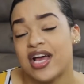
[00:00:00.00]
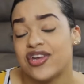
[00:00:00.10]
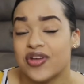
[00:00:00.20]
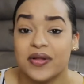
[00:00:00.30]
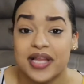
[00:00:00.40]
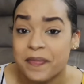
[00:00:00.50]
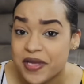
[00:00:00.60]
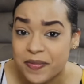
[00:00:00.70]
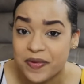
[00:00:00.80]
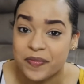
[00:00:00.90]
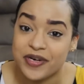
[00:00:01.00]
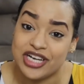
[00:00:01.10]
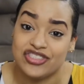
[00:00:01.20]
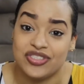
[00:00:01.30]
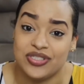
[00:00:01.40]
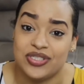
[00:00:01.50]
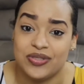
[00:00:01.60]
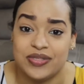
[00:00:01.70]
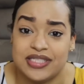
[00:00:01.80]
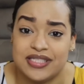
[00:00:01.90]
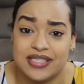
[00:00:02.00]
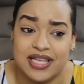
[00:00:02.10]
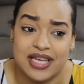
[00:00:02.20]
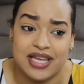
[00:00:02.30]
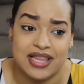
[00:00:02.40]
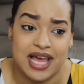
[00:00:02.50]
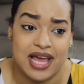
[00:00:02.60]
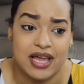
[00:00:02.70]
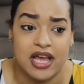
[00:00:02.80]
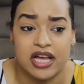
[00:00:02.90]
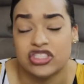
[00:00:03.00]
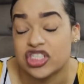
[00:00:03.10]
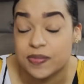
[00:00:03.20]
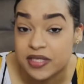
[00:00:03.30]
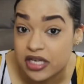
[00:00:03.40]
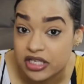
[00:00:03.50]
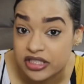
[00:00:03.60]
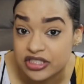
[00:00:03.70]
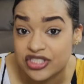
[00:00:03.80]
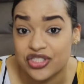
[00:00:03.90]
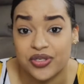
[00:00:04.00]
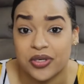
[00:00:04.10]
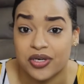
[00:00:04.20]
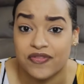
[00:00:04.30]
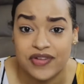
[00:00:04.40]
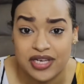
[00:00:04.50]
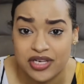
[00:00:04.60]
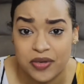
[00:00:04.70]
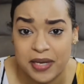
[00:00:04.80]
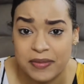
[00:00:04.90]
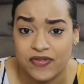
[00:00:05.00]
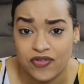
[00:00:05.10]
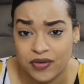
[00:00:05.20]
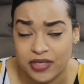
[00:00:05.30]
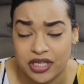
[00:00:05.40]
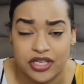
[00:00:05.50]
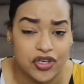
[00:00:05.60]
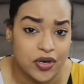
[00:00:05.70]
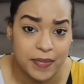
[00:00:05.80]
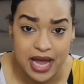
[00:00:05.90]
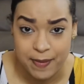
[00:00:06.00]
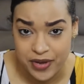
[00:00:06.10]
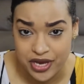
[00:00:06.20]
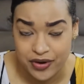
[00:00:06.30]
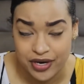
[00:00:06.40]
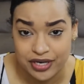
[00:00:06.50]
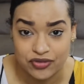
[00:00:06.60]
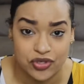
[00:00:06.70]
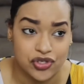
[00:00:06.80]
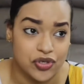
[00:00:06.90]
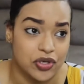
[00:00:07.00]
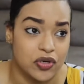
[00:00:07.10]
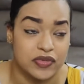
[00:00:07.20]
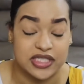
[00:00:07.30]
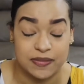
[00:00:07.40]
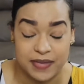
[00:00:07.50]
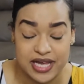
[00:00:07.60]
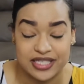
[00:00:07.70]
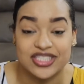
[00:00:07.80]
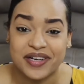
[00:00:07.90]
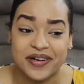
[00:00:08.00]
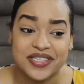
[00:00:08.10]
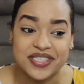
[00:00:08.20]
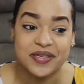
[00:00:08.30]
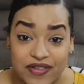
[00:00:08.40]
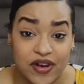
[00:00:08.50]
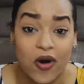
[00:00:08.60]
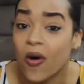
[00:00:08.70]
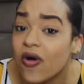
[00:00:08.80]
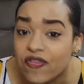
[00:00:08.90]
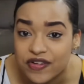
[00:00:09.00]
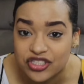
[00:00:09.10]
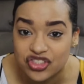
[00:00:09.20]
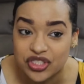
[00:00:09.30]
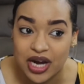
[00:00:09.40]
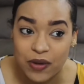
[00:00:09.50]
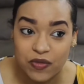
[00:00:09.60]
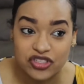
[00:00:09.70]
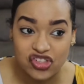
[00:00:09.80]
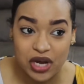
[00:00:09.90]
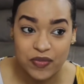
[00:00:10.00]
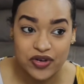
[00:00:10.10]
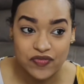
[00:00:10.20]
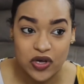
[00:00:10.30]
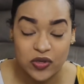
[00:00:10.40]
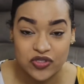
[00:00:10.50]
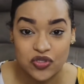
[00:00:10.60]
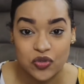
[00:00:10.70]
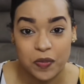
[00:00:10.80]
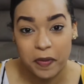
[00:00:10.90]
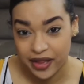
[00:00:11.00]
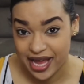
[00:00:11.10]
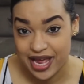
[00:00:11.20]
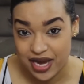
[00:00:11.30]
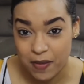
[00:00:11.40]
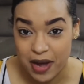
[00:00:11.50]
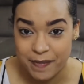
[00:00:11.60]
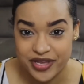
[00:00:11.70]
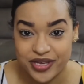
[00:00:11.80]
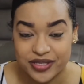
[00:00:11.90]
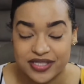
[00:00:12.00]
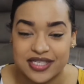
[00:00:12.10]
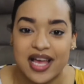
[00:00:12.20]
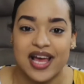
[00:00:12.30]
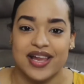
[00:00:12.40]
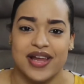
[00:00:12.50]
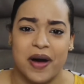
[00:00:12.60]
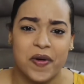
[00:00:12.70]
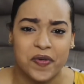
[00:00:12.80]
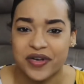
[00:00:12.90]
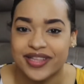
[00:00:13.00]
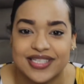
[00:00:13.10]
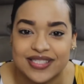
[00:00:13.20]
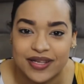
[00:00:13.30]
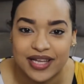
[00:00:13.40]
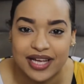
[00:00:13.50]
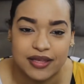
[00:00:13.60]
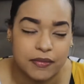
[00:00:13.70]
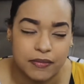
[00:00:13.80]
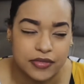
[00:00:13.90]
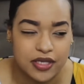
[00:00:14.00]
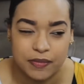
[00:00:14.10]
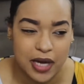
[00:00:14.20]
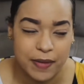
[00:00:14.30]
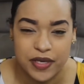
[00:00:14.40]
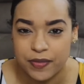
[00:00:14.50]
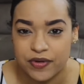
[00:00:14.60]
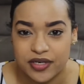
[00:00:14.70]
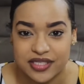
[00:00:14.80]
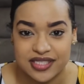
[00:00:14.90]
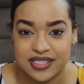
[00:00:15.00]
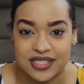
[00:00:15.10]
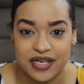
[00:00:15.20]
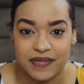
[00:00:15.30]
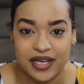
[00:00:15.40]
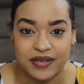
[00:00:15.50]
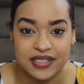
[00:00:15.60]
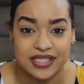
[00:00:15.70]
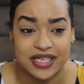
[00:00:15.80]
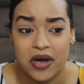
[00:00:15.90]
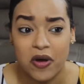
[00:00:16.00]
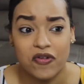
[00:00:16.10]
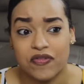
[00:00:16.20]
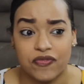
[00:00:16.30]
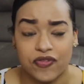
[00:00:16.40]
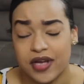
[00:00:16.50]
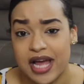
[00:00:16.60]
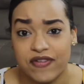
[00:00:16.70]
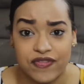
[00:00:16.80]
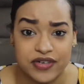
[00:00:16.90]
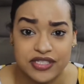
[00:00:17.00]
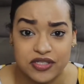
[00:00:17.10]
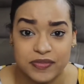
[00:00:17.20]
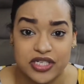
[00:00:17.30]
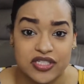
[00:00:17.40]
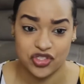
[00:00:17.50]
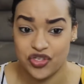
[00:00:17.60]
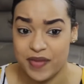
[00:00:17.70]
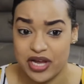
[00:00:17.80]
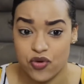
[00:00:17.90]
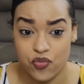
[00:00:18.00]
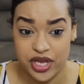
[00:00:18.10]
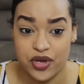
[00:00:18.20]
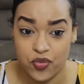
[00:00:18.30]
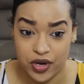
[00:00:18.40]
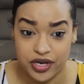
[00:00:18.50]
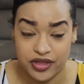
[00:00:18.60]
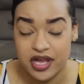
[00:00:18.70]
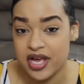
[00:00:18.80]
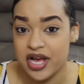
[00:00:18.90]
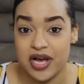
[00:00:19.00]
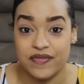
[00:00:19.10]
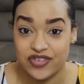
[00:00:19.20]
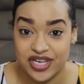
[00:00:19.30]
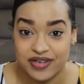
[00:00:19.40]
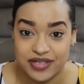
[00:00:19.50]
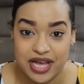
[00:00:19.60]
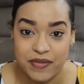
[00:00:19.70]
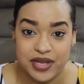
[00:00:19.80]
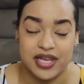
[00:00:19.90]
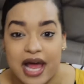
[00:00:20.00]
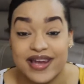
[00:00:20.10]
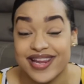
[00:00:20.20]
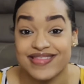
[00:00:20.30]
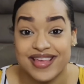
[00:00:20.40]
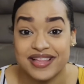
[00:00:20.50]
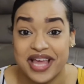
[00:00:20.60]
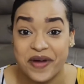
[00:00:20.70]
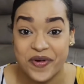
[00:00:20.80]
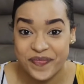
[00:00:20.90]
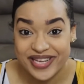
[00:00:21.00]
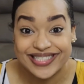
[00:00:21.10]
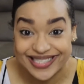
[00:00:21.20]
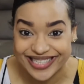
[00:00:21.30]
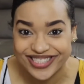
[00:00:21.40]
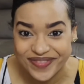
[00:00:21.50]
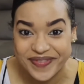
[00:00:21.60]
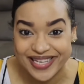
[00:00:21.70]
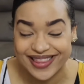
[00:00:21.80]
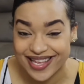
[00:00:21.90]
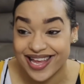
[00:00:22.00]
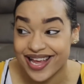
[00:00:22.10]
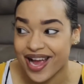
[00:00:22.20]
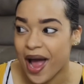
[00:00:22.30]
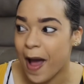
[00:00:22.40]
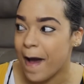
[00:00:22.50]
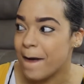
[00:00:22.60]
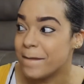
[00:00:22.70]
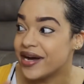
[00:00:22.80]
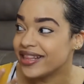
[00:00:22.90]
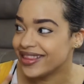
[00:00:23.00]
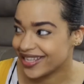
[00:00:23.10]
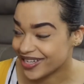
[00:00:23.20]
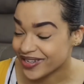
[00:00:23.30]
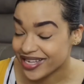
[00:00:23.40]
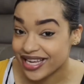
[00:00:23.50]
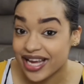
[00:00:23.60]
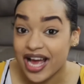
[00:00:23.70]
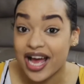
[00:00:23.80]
don't let people pressure you into thinking that just because you're feeding your baby formula, you're a bad parent or you don't know what's best. Also, the whole first year, I wish I would have known to plan out my meals. Now, I will read this on like the mommy boards and stuff, like, oh, they say, oh, have freezer meals, or you make a week worth of dinner that week. I didn't think that it would be such a big thing, but literally